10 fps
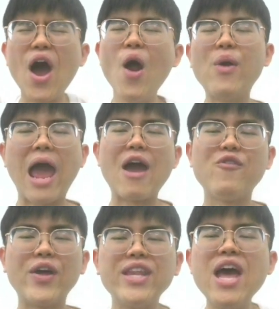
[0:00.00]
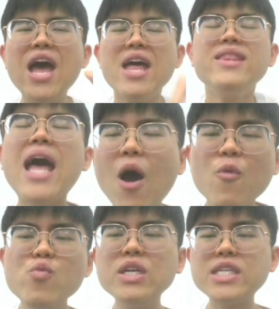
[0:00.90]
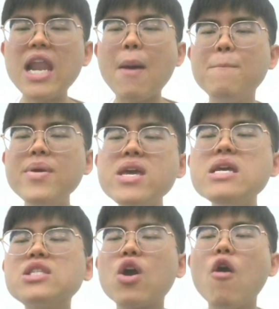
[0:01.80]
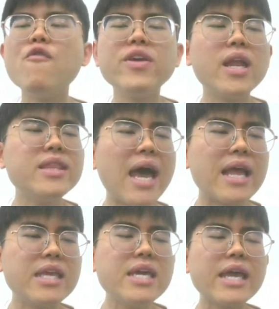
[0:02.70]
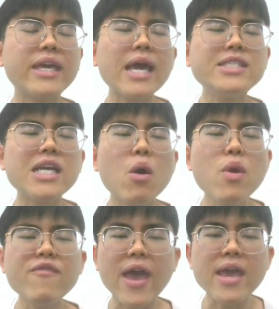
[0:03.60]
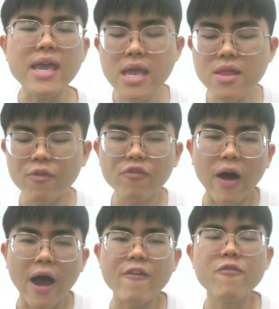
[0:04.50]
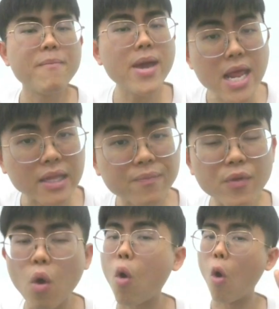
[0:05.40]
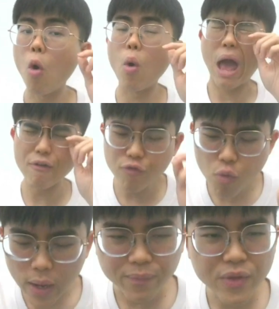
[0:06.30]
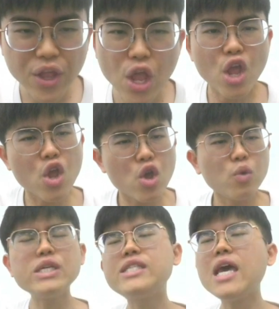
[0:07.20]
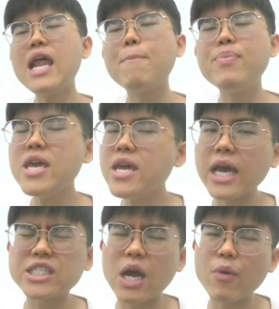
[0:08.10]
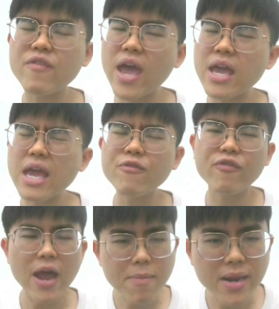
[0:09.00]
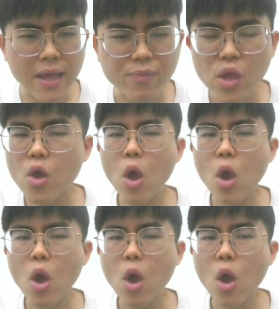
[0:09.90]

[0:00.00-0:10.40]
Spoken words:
Alright everyone, now we say that B is confident that he can catch up with A in 5 minutes. Everyone, we say that B catch up with A in 5 minutes.